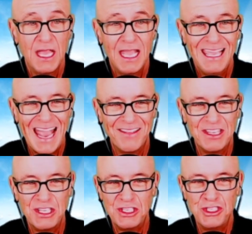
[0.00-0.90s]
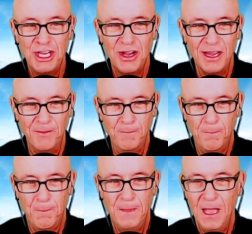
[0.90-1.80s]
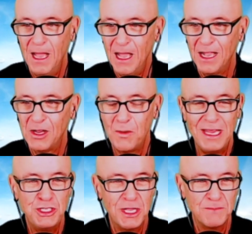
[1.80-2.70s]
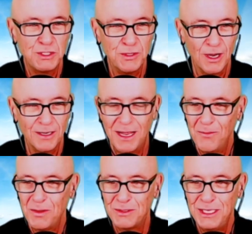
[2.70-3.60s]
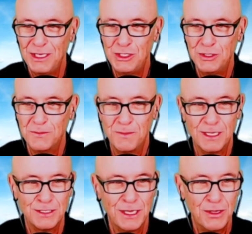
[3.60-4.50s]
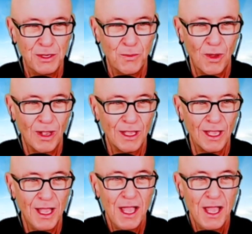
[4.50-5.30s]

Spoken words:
Kathy says, sharing Great jumpstart. I won't tease you because I know you're walking.